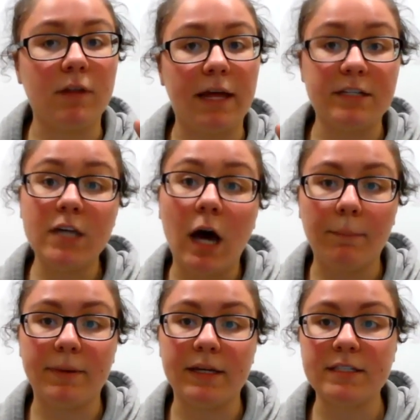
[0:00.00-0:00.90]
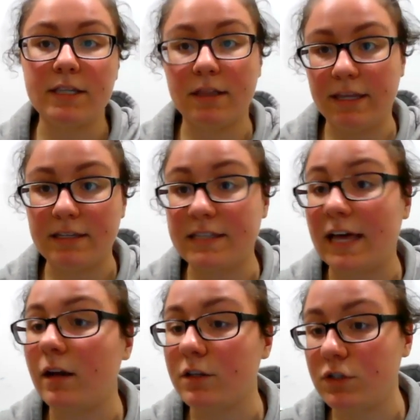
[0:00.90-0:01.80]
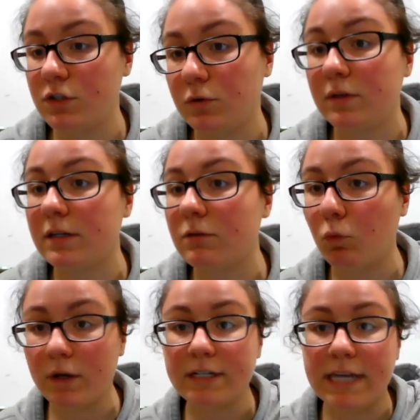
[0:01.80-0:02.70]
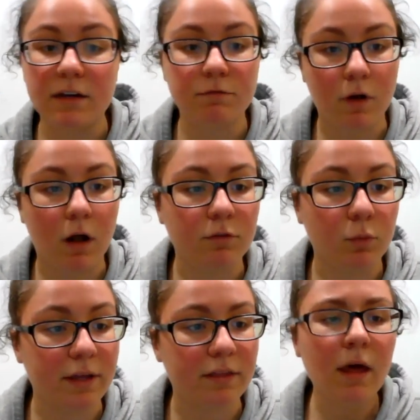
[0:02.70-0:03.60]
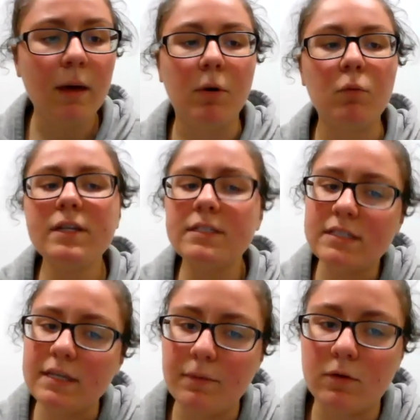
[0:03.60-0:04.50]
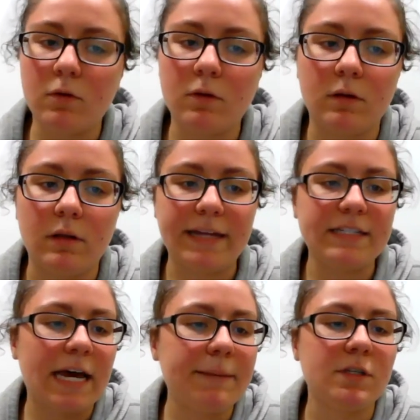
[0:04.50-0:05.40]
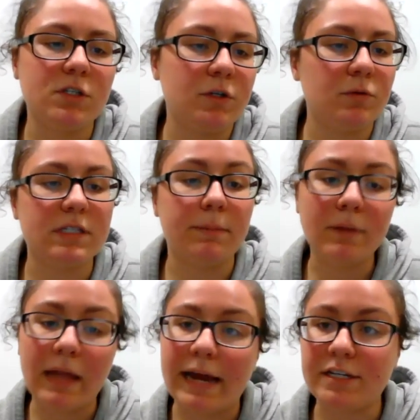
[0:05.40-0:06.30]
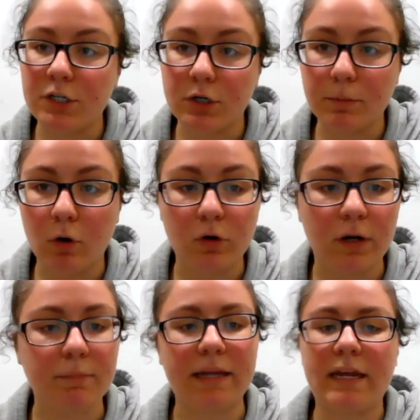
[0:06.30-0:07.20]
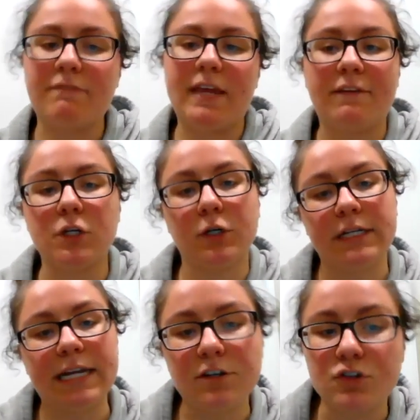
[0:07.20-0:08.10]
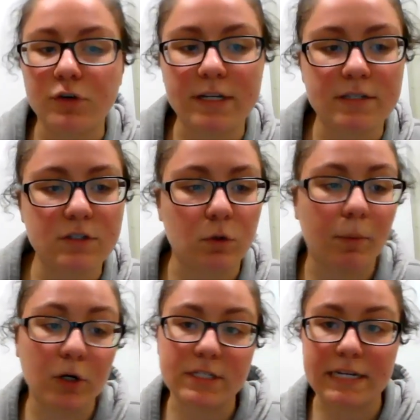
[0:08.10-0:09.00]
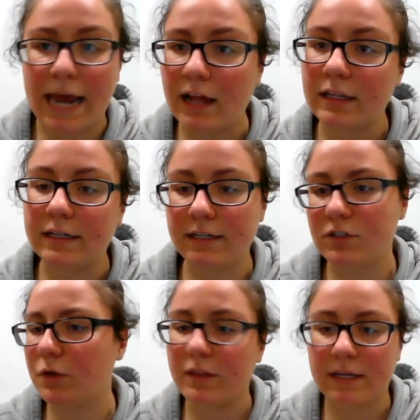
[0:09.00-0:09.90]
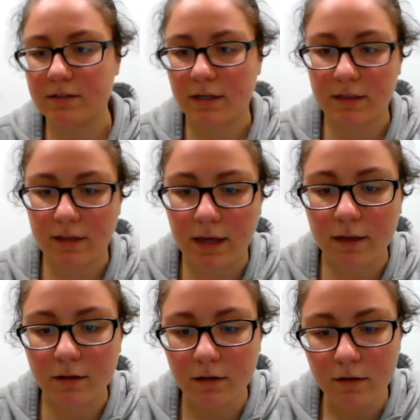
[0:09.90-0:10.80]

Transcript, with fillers: of like topics and things that a student would get involved with. But what typical like types of students apply to your program? Like if they have certain interests or personalities or things like that?